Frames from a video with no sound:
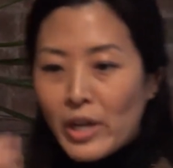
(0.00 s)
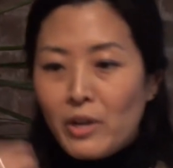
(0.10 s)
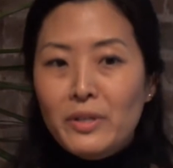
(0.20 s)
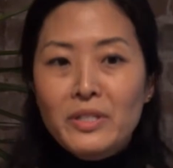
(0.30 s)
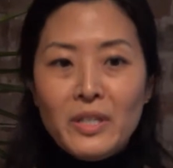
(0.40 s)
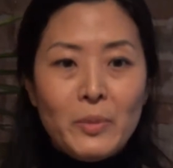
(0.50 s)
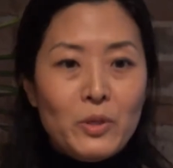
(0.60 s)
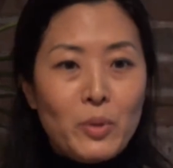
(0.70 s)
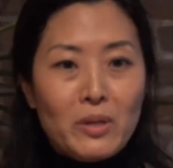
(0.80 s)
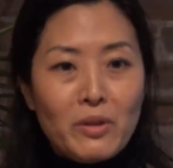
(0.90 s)
coherency
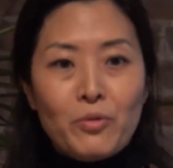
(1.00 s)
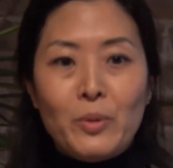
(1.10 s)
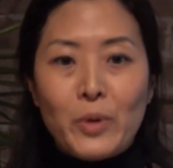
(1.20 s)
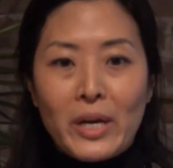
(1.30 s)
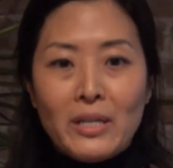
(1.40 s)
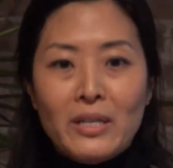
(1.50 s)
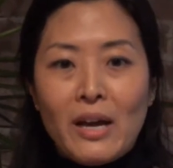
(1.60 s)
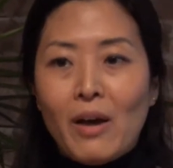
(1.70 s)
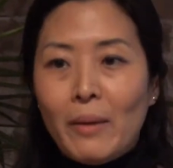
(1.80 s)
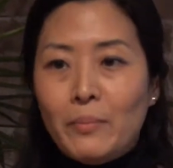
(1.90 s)
between the three
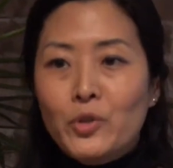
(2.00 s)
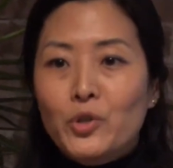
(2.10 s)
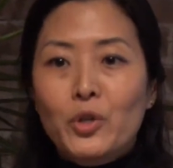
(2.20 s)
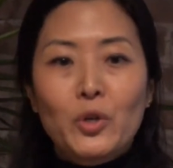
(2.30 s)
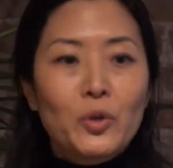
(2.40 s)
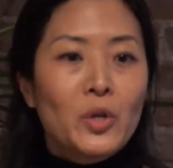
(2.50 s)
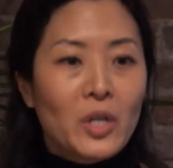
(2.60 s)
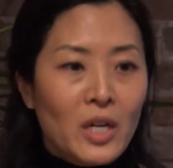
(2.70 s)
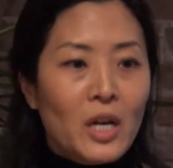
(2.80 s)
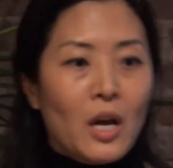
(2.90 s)
brains. Now, I'm sure
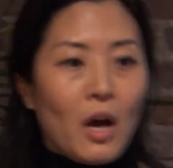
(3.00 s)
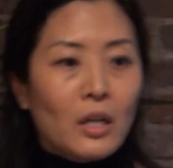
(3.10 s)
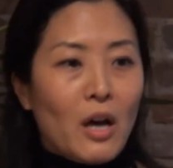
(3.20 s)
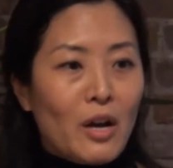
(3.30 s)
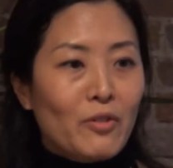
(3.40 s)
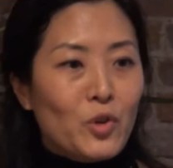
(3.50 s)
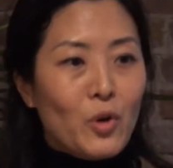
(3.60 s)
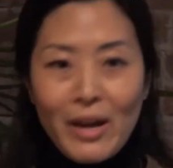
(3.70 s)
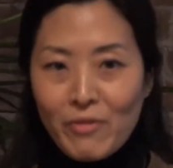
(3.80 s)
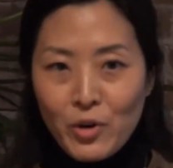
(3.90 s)
a lot of
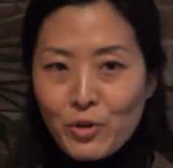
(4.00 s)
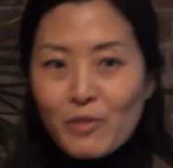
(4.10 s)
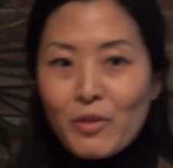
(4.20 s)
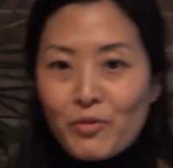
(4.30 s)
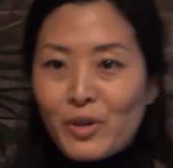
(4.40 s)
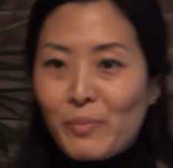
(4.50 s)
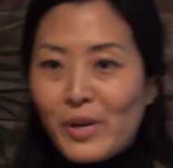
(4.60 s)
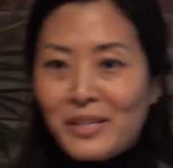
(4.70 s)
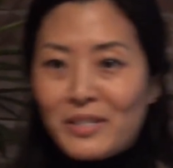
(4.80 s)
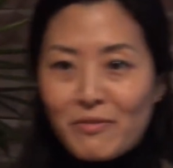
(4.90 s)
you have heard of the three
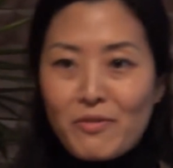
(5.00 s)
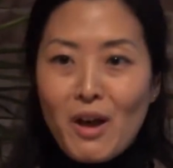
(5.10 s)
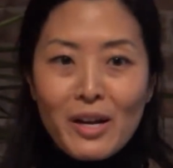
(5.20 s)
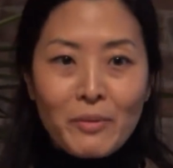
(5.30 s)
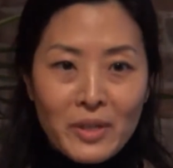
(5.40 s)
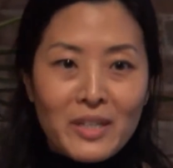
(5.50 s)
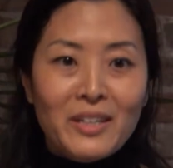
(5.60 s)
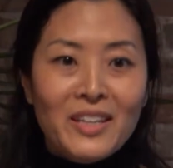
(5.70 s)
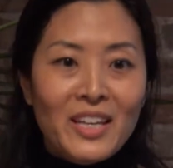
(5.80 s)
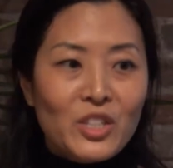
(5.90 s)
brains. If not, I'm going
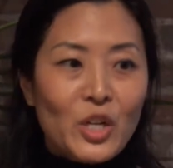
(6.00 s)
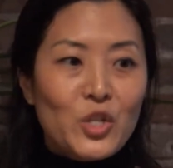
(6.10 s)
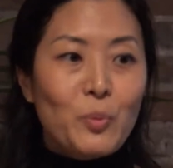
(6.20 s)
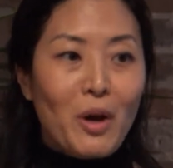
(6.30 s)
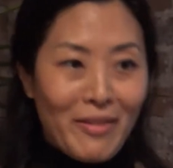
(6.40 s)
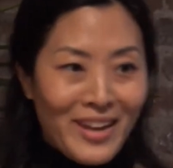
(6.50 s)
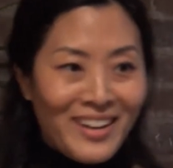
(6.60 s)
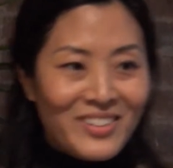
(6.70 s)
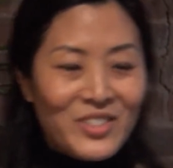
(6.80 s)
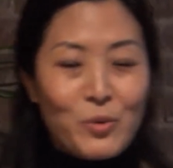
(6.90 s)
to touch upon
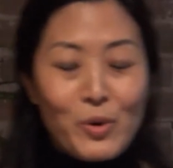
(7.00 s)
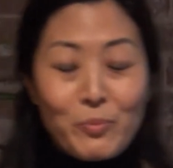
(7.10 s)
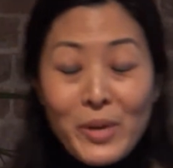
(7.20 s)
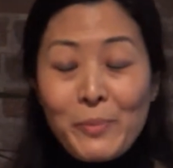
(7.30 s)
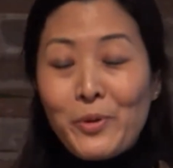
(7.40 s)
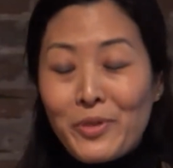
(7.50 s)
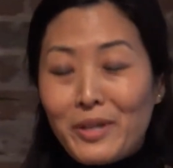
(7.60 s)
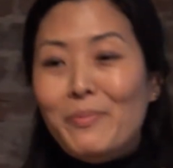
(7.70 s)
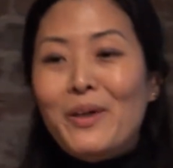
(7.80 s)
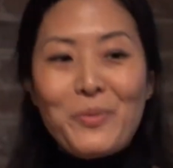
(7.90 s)
that. So when people
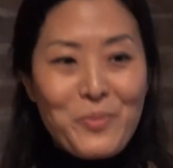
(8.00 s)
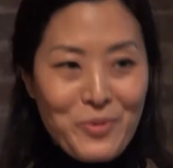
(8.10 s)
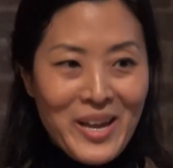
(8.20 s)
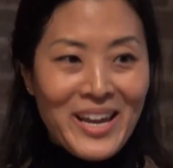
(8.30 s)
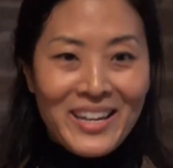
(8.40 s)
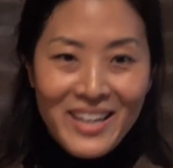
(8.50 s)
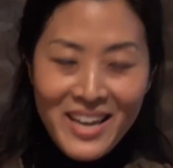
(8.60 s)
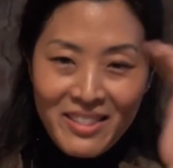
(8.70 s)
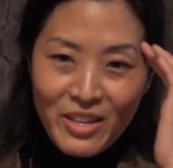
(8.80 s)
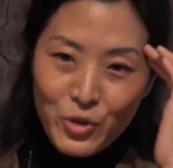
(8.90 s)
think about the brain,
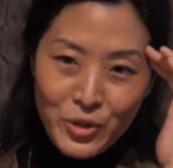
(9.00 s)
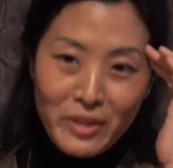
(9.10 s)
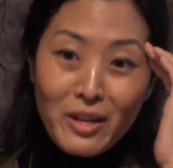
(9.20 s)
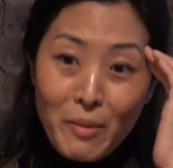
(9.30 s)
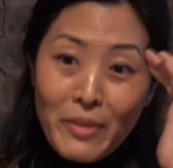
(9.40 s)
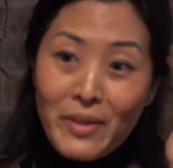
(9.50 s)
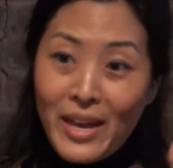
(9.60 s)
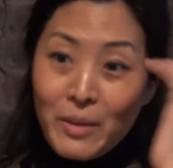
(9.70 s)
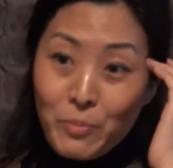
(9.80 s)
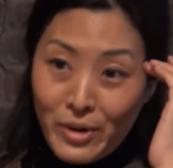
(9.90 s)
they usually think about
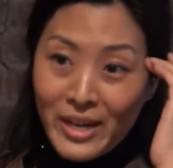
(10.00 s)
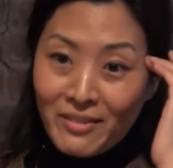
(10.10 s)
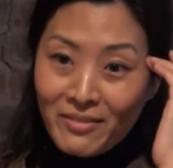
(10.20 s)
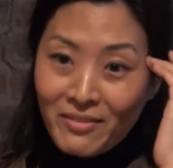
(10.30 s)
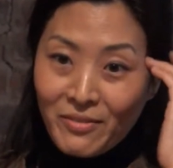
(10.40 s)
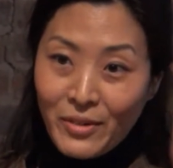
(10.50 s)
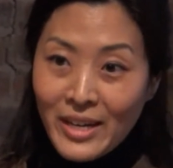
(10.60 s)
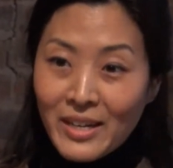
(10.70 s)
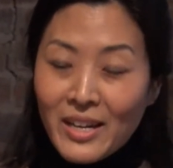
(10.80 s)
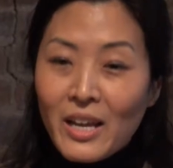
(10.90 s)
the head brain,
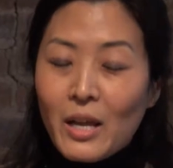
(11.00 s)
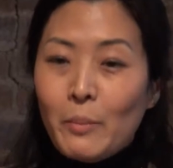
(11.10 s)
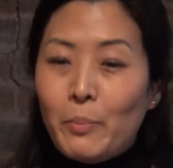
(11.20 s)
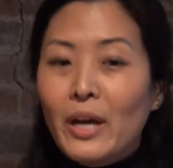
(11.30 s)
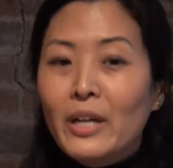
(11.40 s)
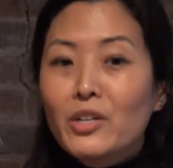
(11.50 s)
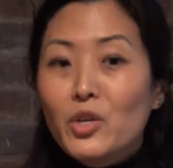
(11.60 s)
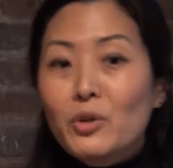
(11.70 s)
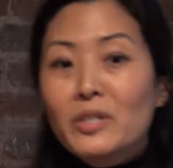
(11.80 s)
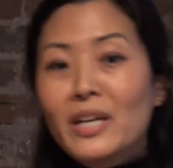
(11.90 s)
right? But
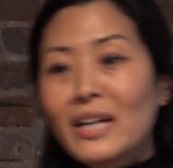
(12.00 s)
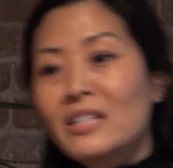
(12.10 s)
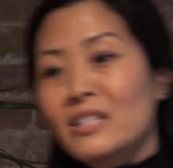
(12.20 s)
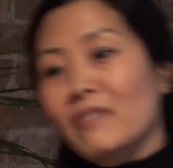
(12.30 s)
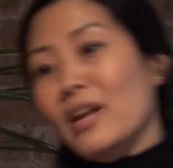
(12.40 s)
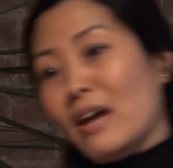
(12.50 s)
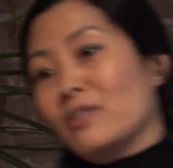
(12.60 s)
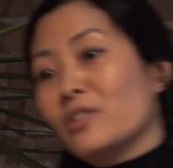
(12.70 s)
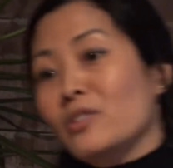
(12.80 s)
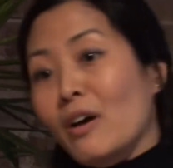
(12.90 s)
neuroscientists have
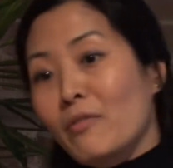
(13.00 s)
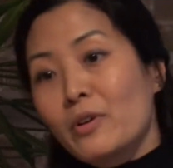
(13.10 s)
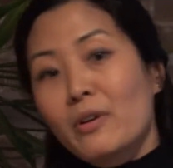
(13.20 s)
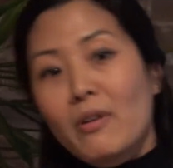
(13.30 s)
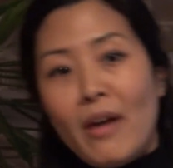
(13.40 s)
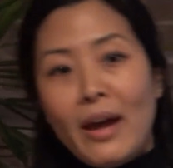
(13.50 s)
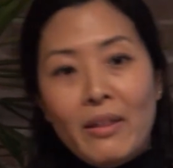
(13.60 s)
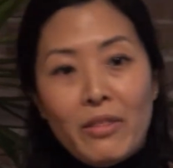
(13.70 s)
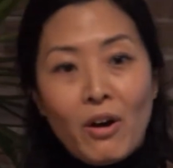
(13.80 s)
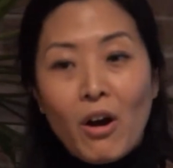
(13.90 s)
now discovered
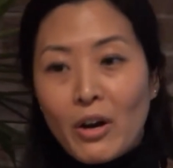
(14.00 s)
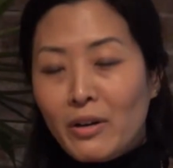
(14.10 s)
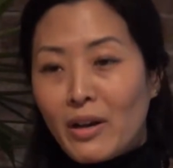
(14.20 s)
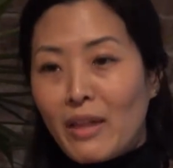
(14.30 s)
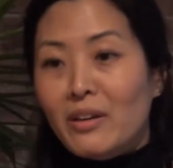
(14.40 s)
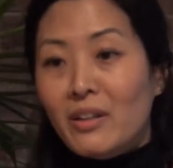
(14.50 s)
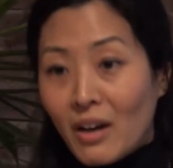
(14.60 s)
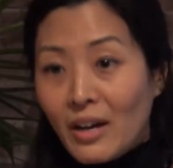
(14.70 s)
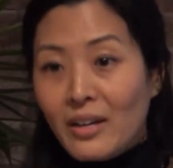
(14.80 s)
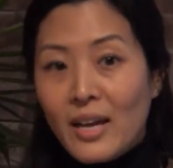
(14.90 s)
that the heart and
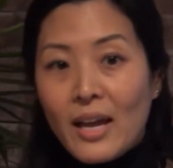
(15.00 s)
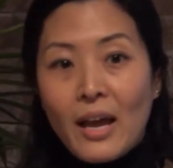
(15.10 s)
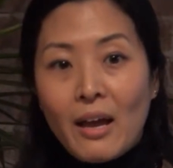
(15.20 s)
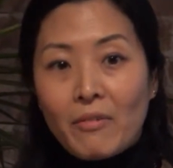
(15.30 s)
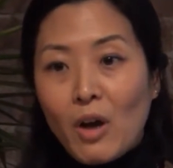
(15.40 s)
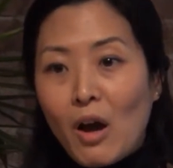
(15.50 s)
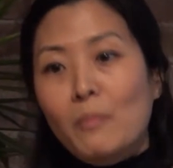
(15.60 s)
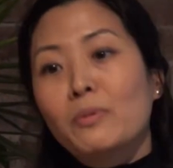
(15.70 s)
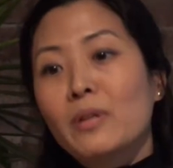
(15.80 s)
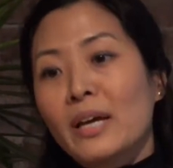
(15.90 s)
the gut have
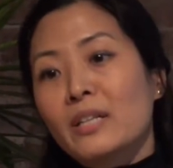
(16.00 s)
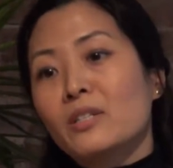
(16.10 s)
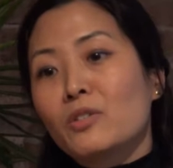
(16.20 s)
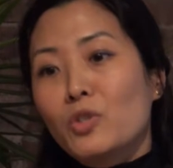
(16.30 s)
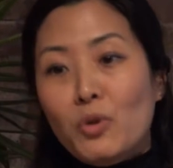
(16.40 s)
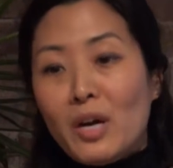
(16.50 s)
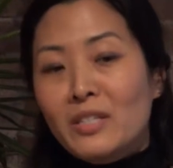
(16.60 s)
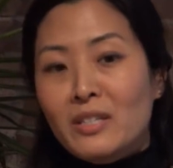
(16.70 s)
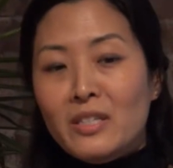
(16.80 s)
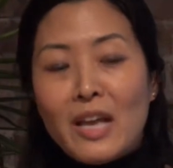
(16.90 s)
complex
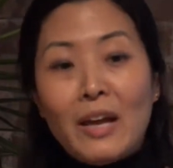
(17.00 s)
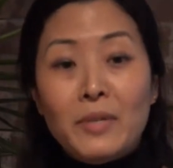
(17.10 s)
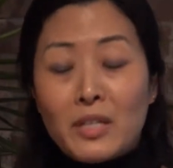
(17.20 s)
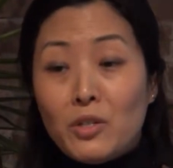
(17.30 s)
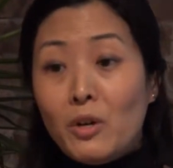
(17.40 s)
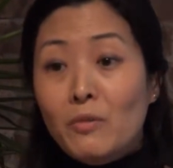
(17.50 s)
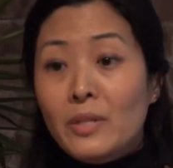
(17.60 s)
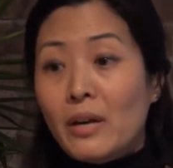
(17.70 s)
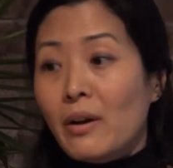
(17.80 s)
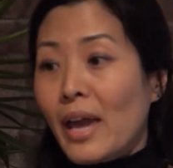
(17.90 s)
neurons and synaptic
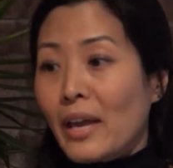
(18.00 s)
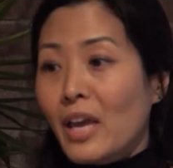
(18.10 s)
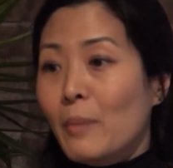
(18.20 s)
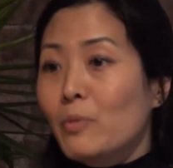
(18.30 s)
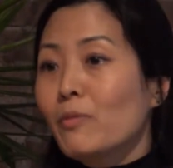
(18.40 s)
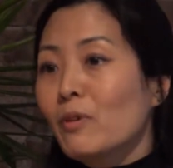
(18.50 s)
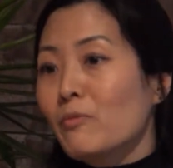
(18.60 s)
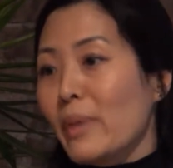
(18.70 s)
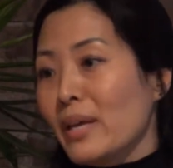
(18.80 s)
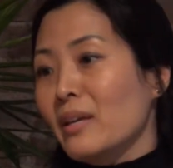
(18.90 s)
nerves that are
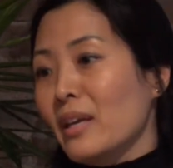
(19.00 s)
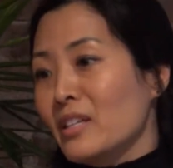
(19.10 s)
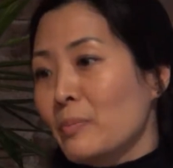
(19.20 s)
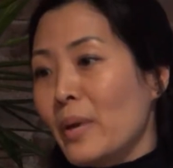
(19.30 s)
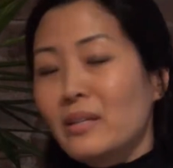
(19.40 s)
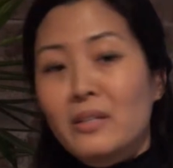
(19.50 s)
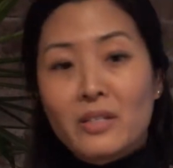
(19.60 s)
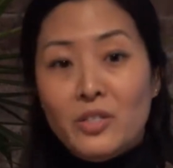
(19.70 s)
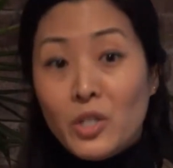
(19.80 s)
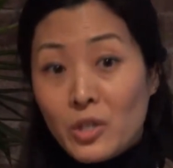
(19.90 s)
capable of making
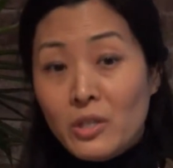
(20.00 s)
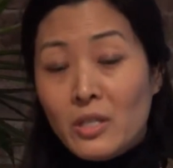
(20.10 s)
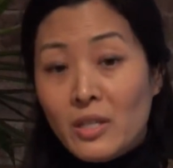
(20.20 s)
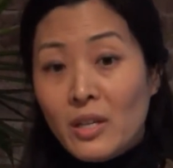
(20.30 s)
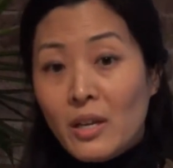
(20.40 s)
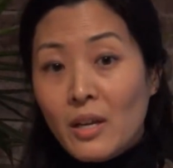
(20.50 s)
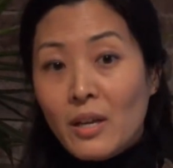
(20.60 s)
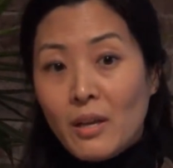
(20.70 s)
independent decisions